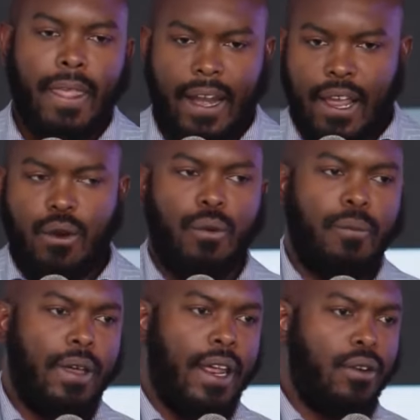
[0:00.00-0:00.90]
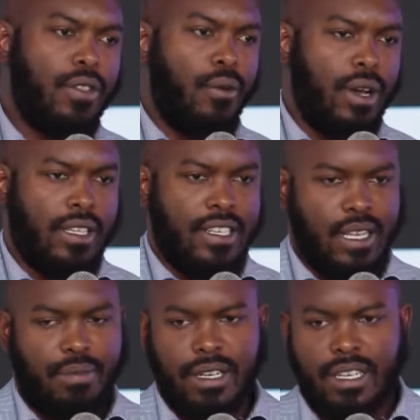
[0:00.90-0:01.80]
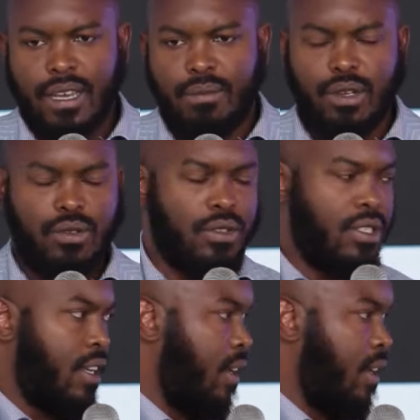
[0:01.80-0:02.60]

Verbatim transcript: and I know and I know the work that is happening here because